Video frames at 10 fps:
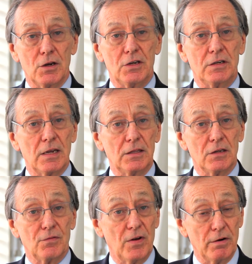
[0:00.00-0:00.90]
She said
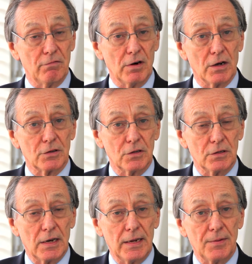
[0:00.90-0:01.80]
this very
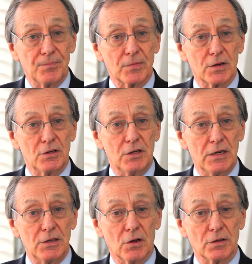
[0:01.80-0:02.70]
reluctantly. She
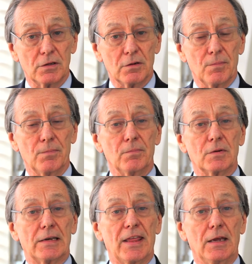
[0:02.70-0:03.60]
did not
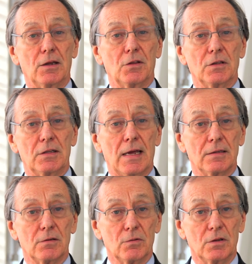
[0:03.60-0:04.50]
think
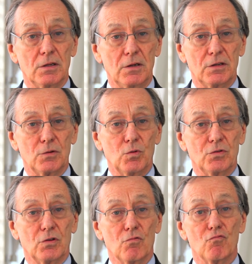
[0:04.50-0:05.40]
that this
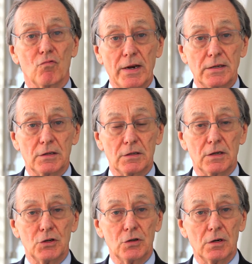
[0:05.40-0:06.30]
was the right
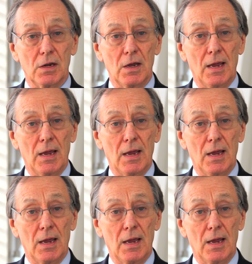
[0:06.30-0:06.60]
decision.